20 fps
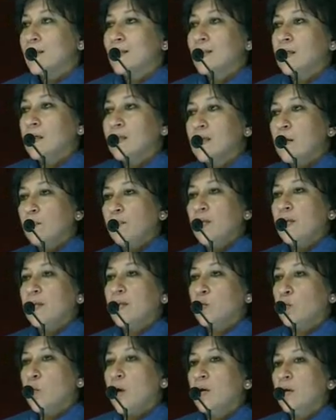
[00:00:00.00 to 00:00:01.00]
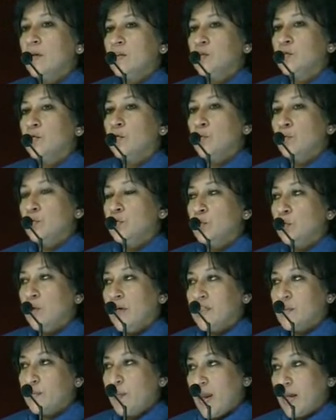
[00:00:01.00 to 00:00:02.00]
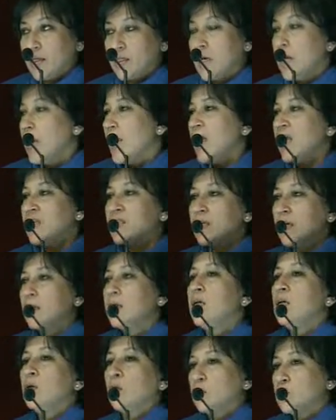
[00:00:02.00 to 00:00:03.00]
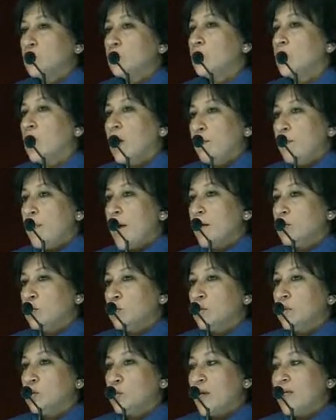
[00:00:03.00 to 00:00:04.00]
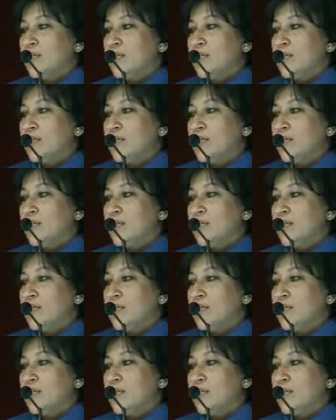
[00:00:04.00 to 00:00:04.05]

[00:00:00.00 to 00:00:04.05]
is something that one has grown to expect. It's certainly not going to come back to the